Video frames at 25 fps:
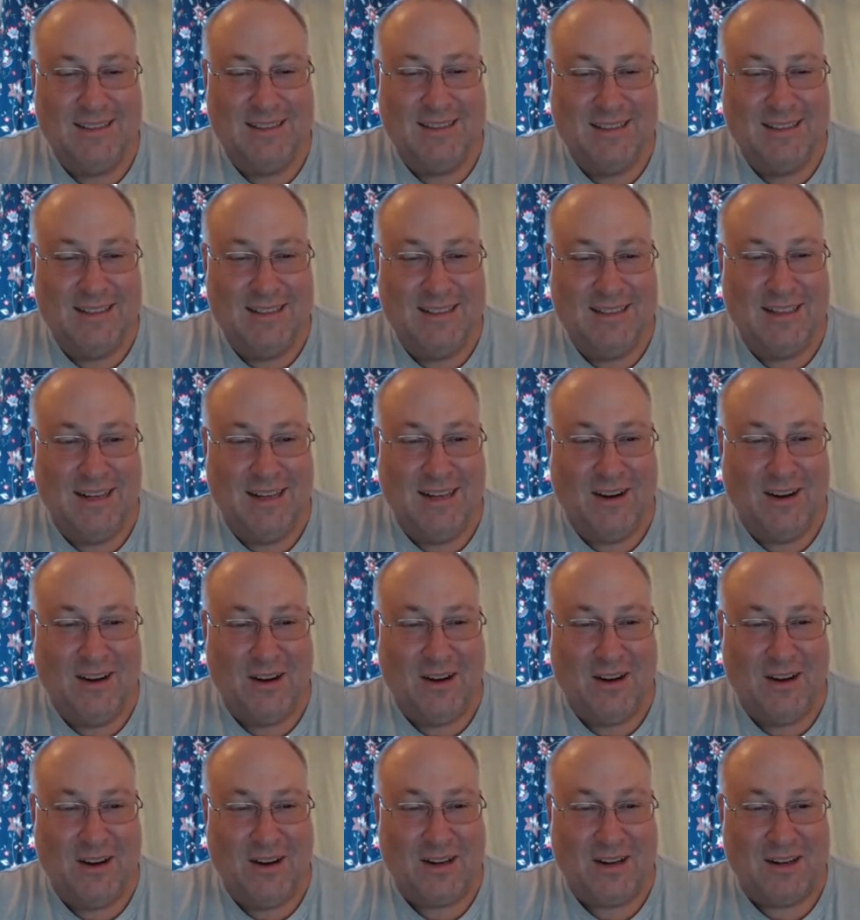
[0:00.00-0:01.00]
New York's
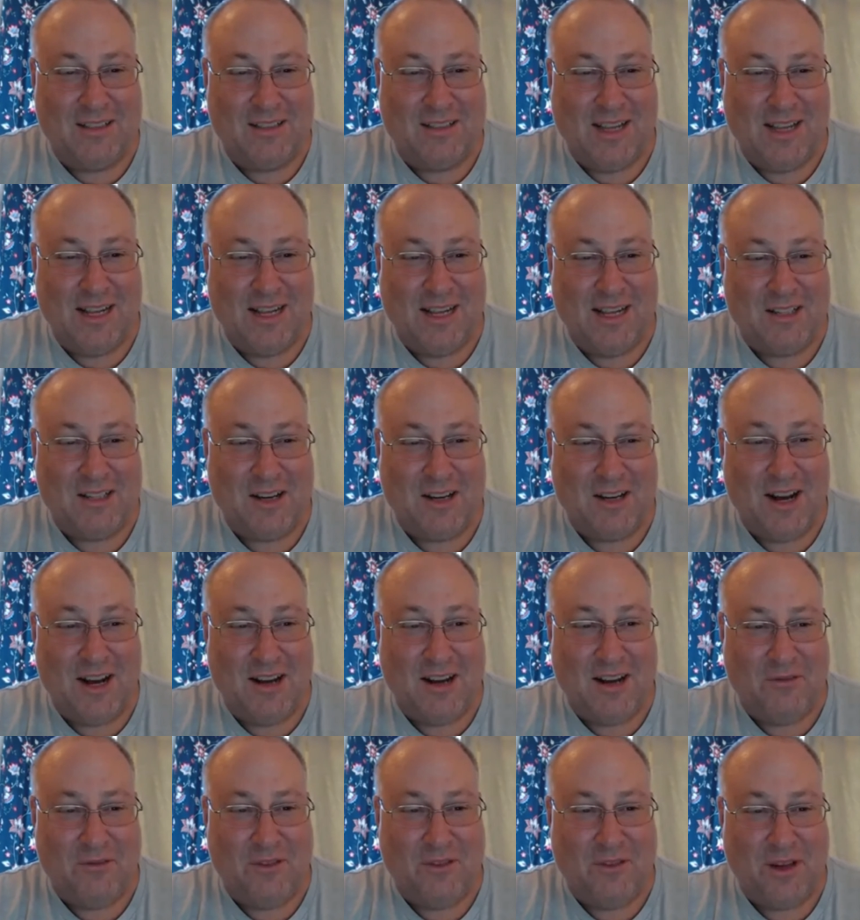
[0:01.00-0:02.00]
not sure how to feel
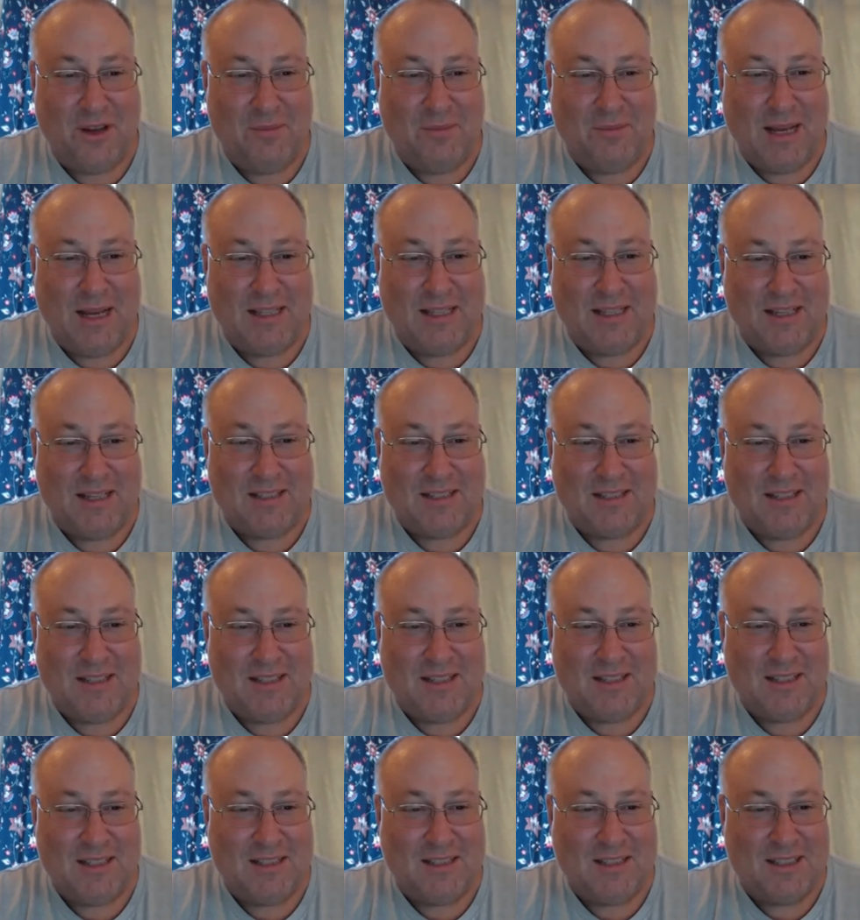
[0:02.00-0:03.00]
about this. He's
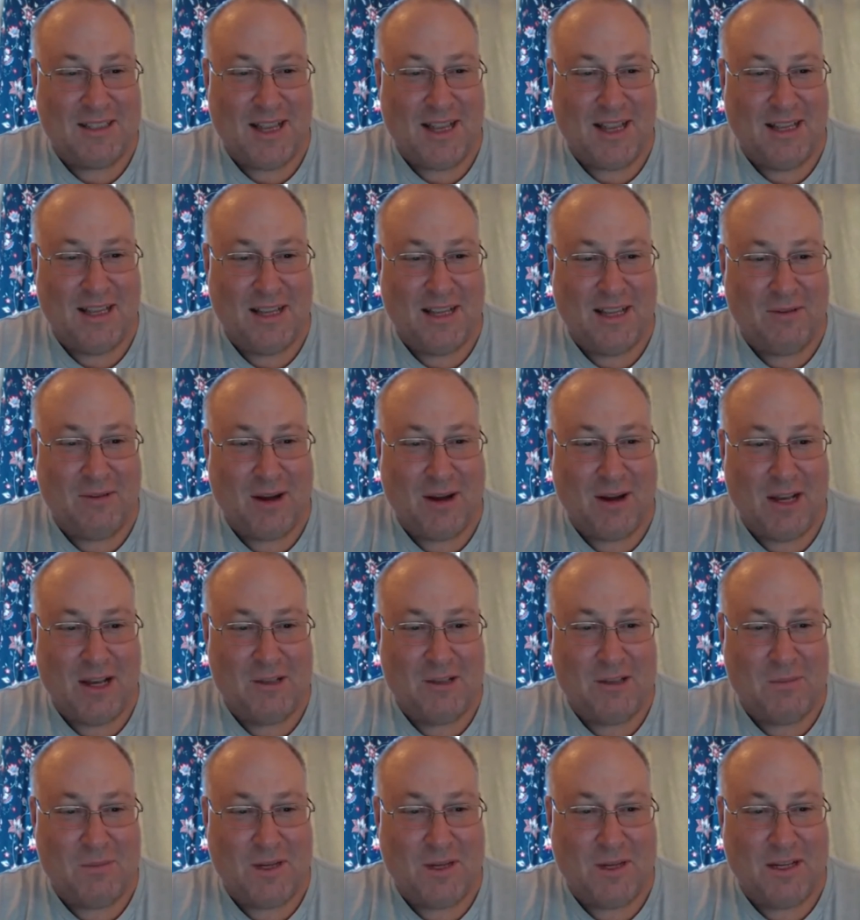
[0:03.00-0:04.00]
slightly aroused, but
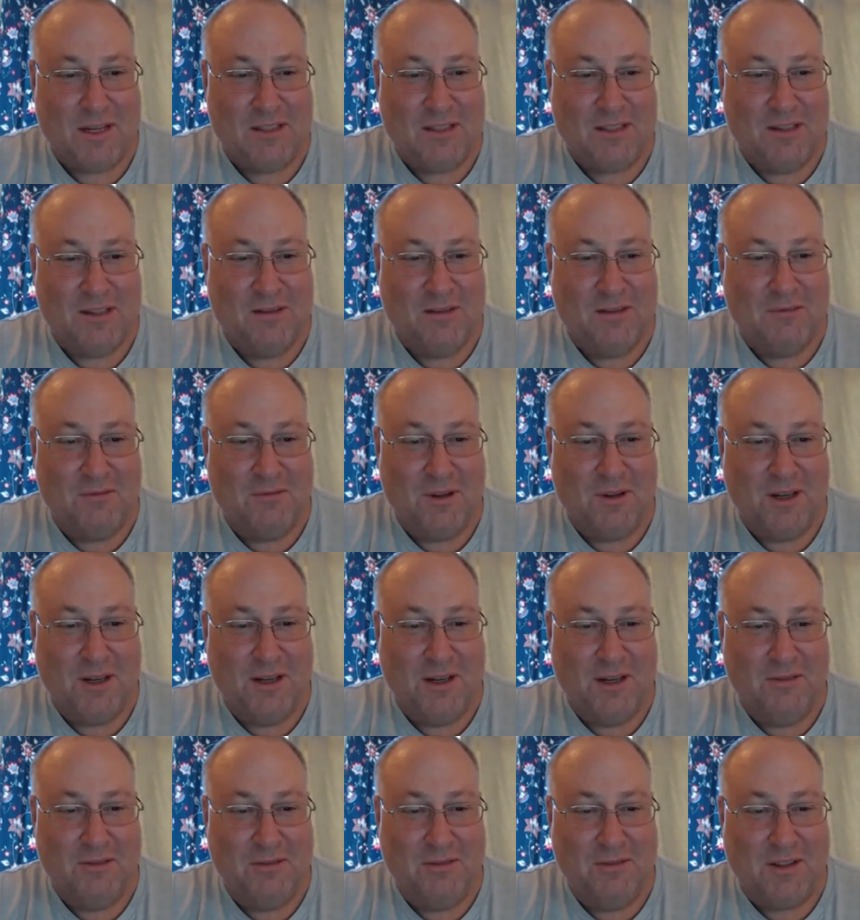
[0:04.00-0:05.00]
also really
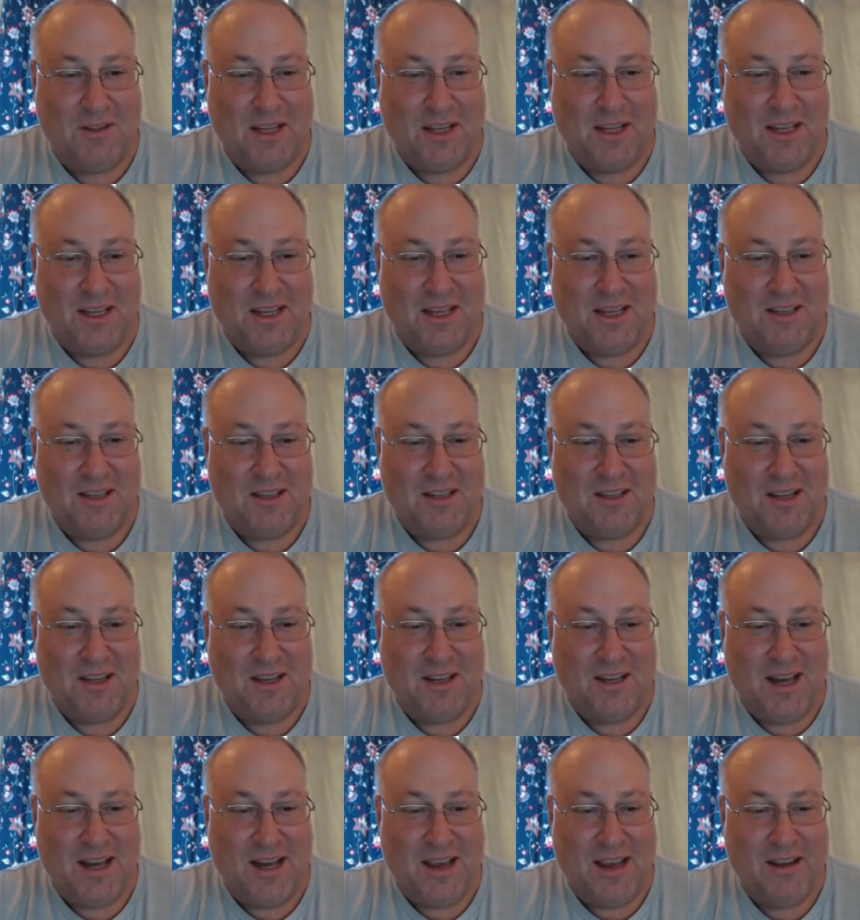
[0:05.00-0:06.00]
thinking he's going to die.
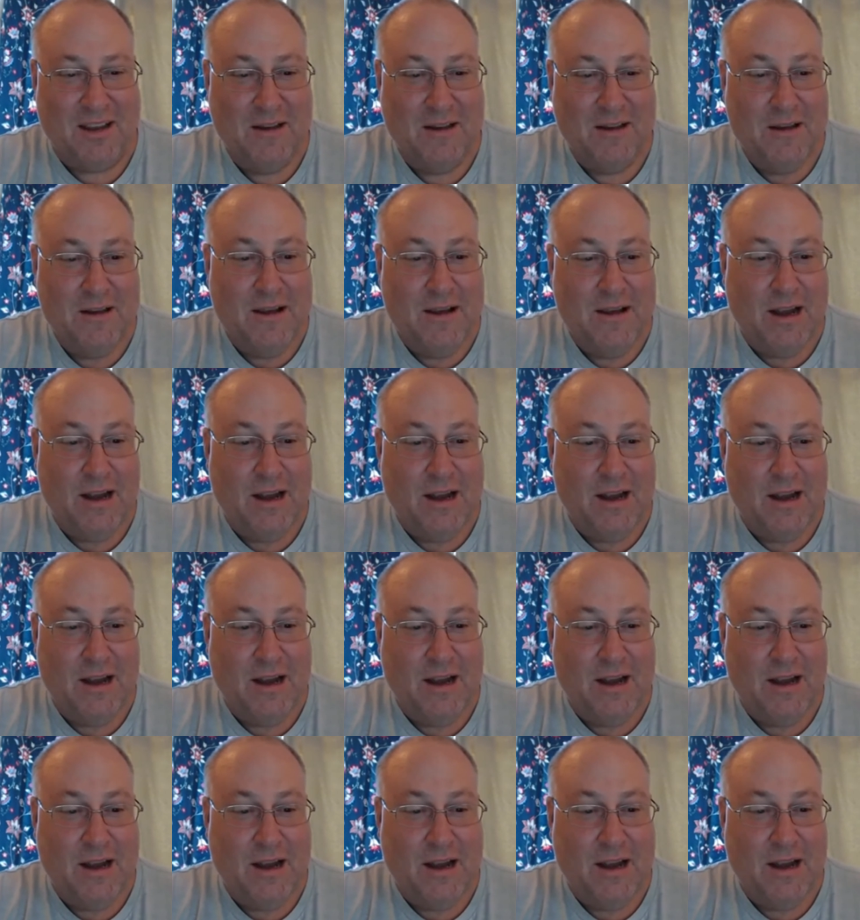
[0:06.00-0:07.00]
Heroes of first,
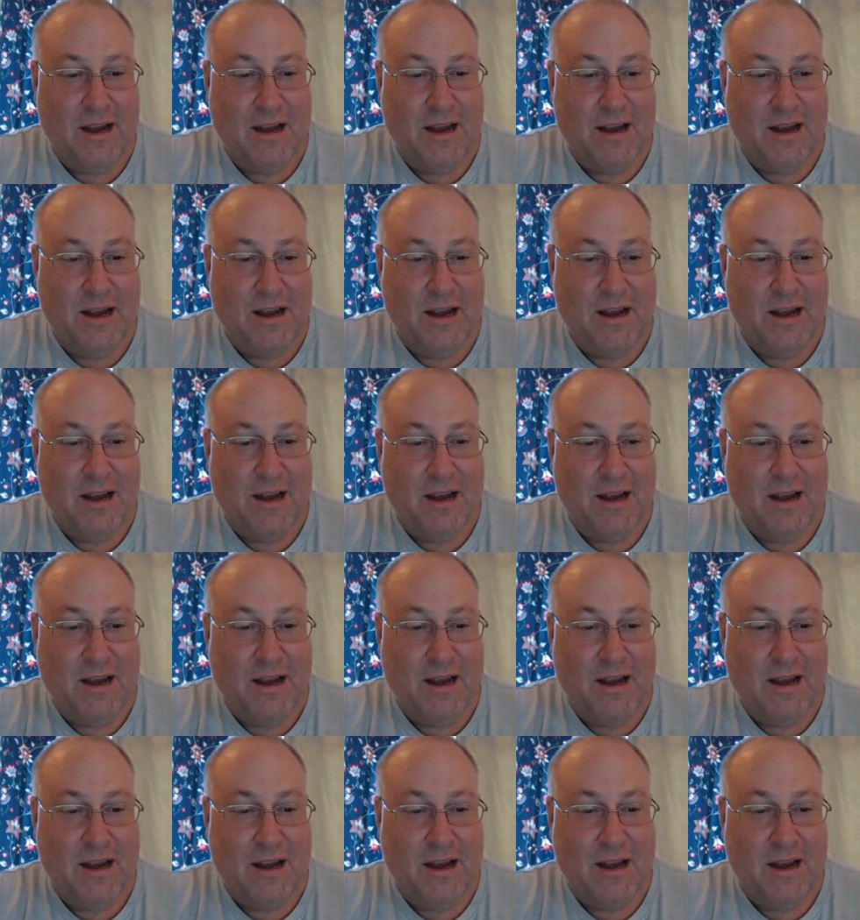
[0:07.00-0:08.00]
dropping your
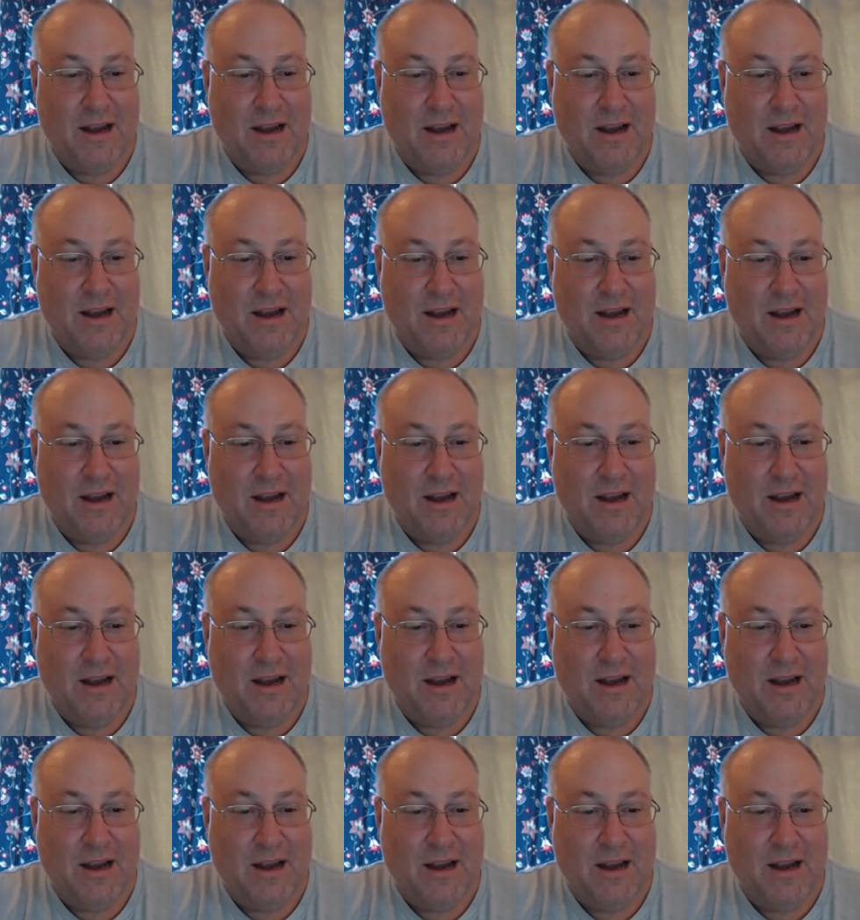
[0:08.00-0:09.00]
sword and grappling
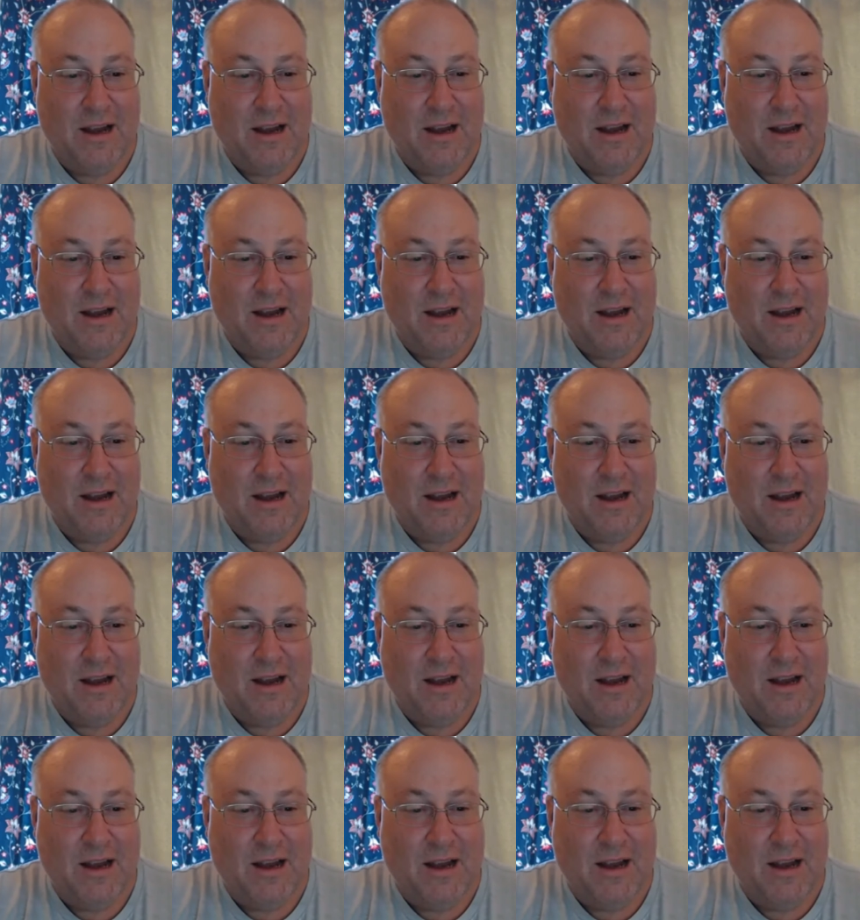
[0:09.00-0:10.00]
the orc is
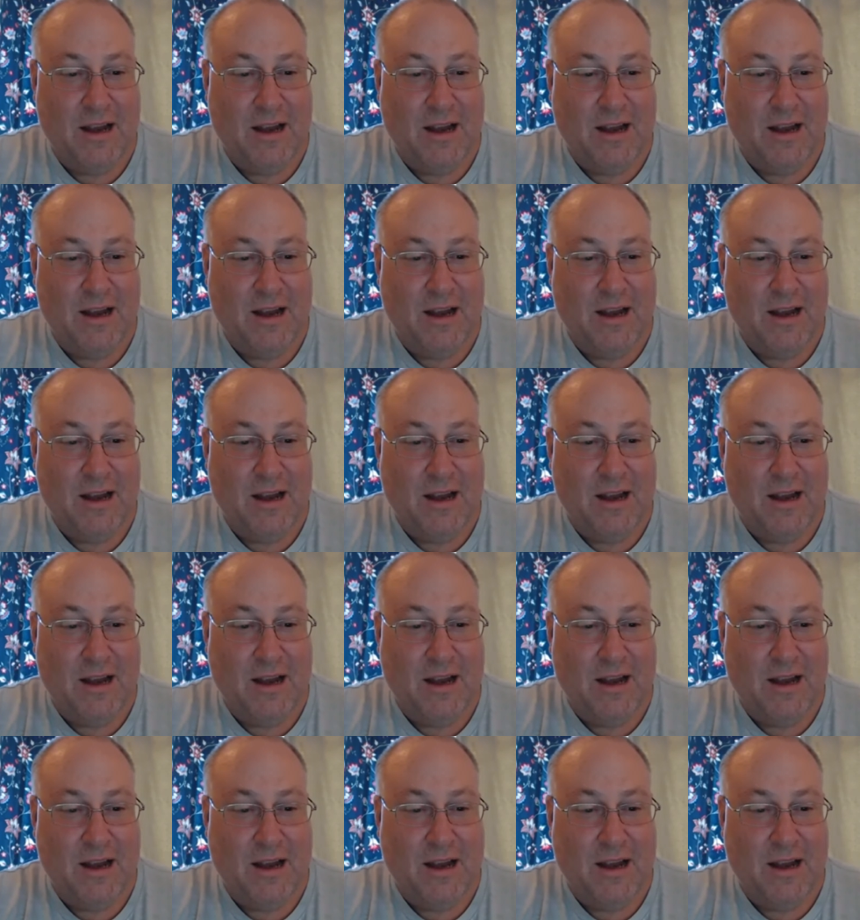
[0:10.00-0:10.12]
approved.